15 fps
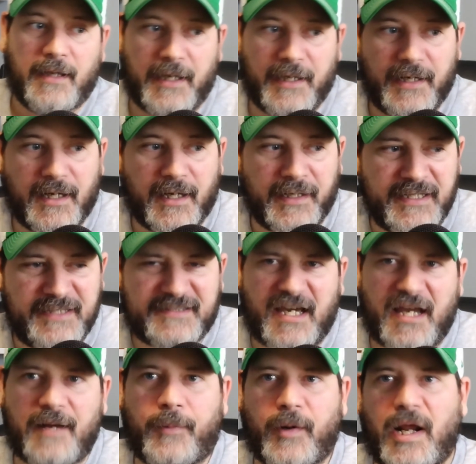And he's
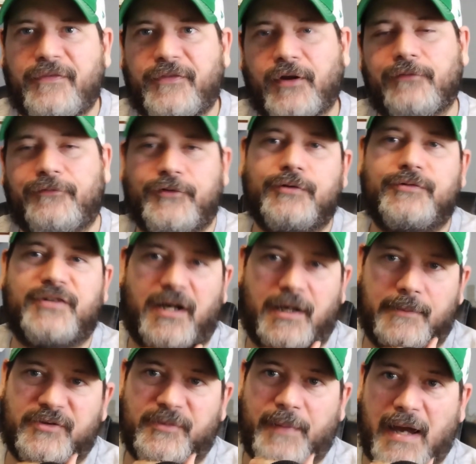kind of put out there a few
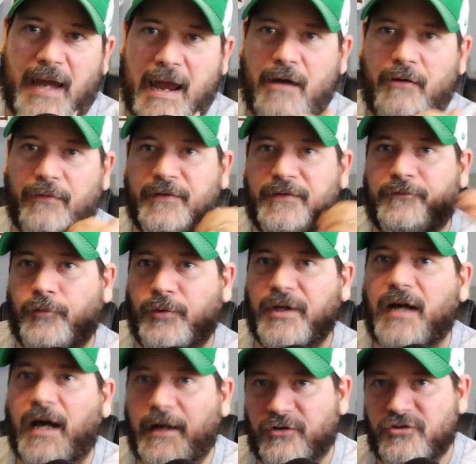times about how the
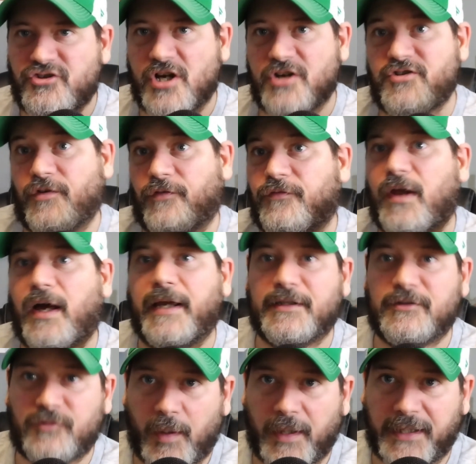49ers judge your
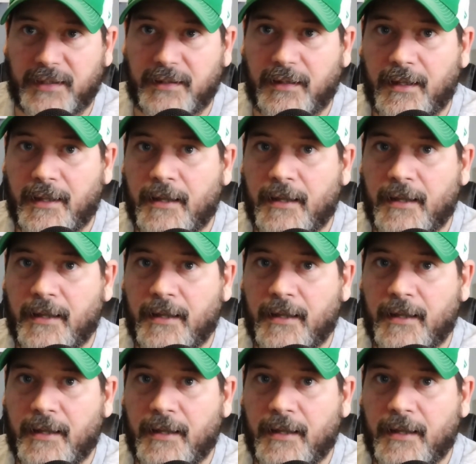flying 20.